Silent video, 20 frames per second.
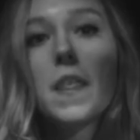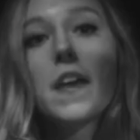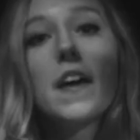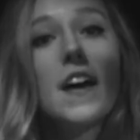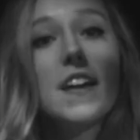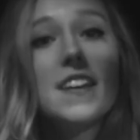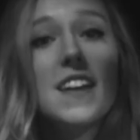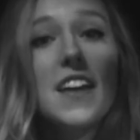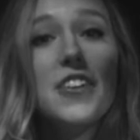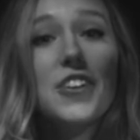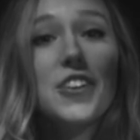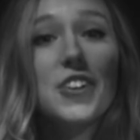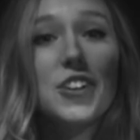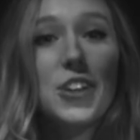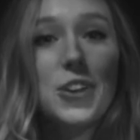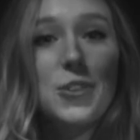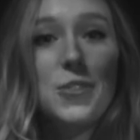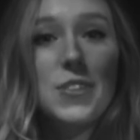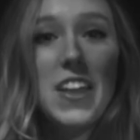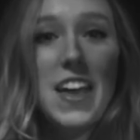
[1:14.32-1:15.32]
Another
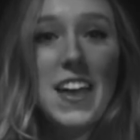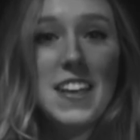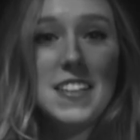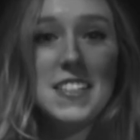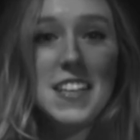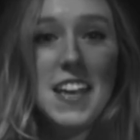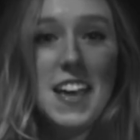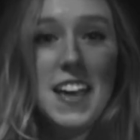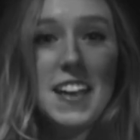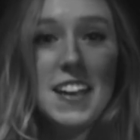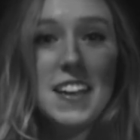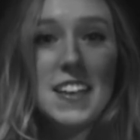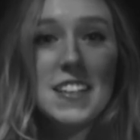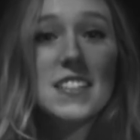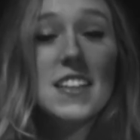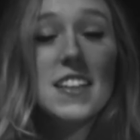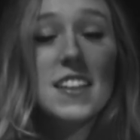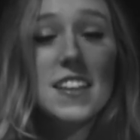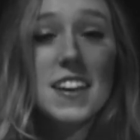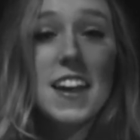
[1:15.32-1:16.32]
clue in the essay is
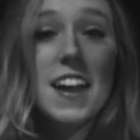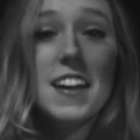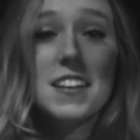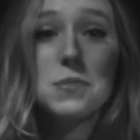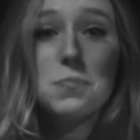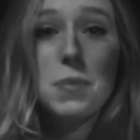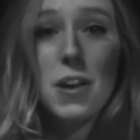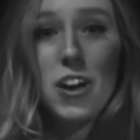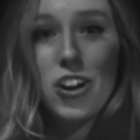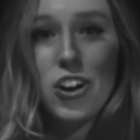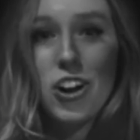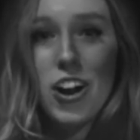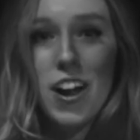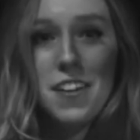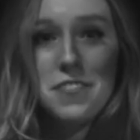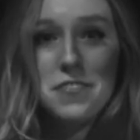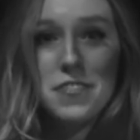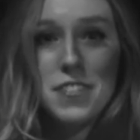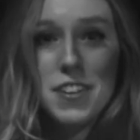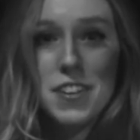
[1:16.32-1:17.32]
in the next
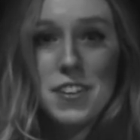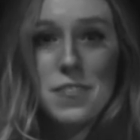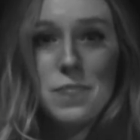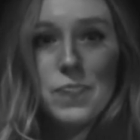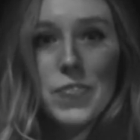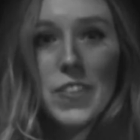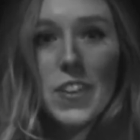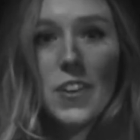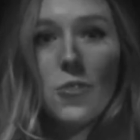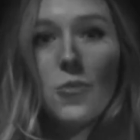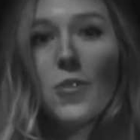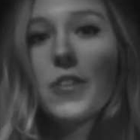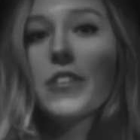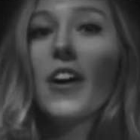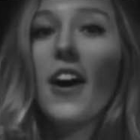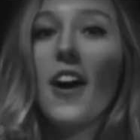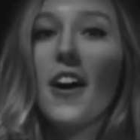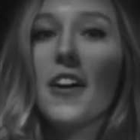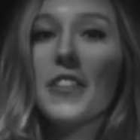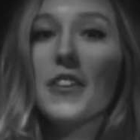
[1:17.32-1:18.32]
paragraph, where
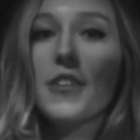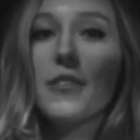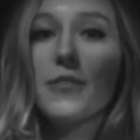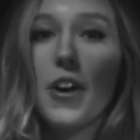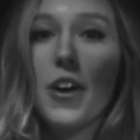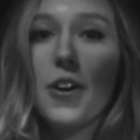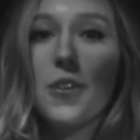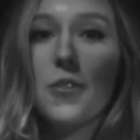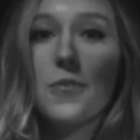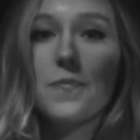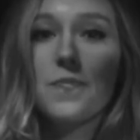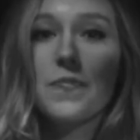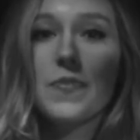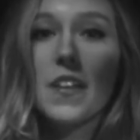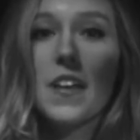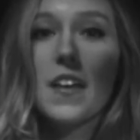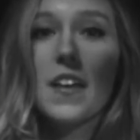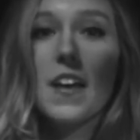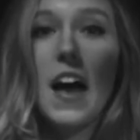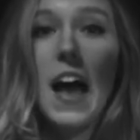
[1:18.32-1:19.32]
the author wrote,
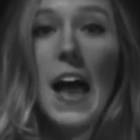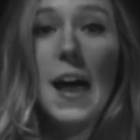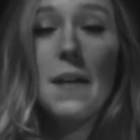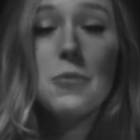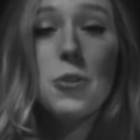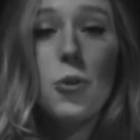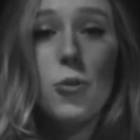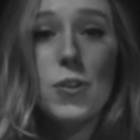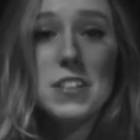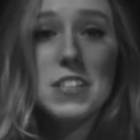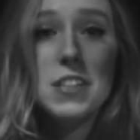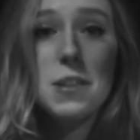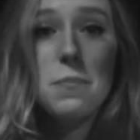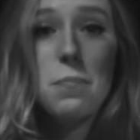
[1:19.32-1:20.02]
"I'm going to the